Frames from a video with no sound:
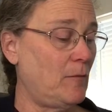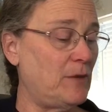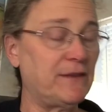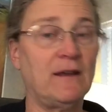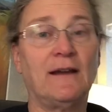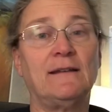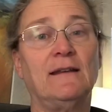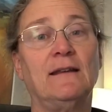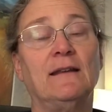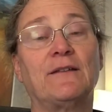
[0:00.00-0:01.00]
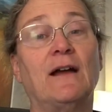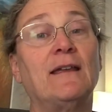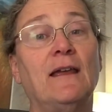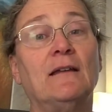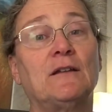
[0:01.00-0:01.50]
But the idea is I
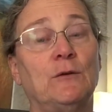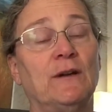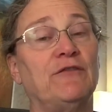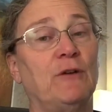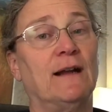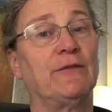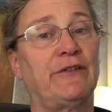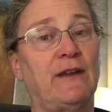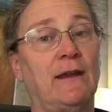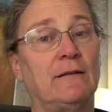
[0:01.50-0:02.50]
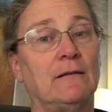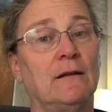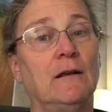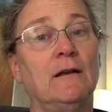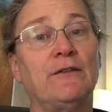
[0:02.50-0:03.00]
can't do it if you're out of state.
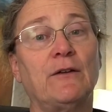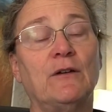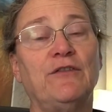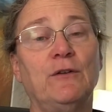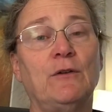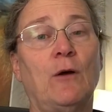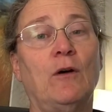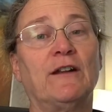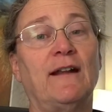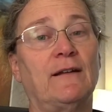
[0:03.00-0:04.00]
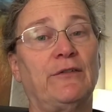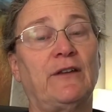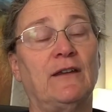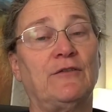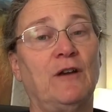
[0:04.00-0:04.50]
So if you go on an
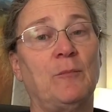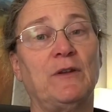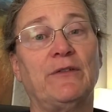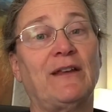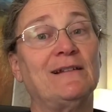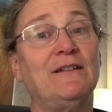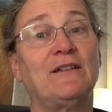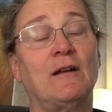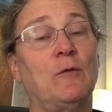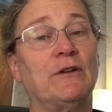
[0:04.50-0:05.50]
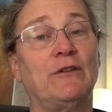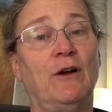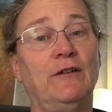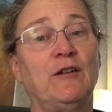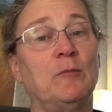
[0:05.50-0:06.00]
out-of-state trip and you say, listen, I want to
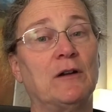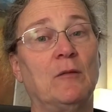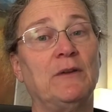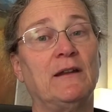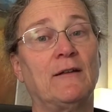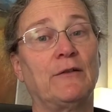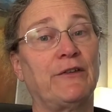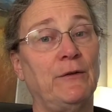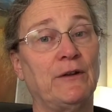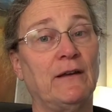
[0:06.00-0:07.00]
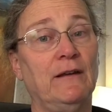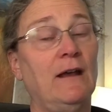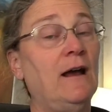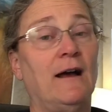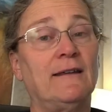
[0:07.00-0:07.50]
talk to you, but I'll be in Arizona,
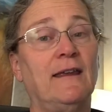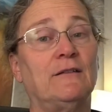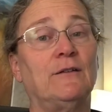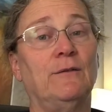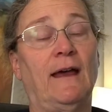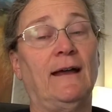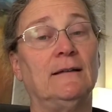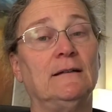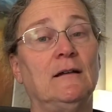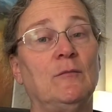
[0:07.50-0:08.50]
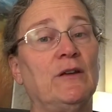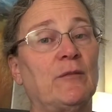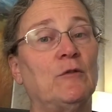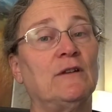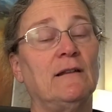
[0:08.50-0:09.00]
I can't do that because
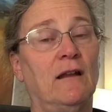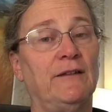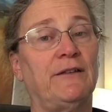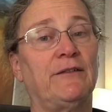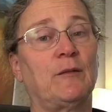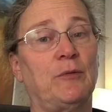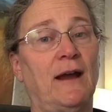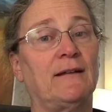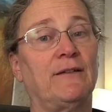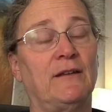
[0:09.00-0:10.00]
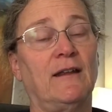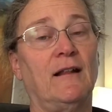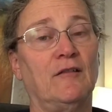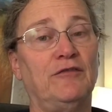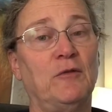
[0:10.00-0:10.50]
I'm only licensed to practice in
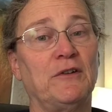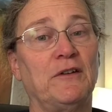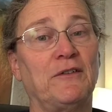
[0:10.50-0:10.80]
California.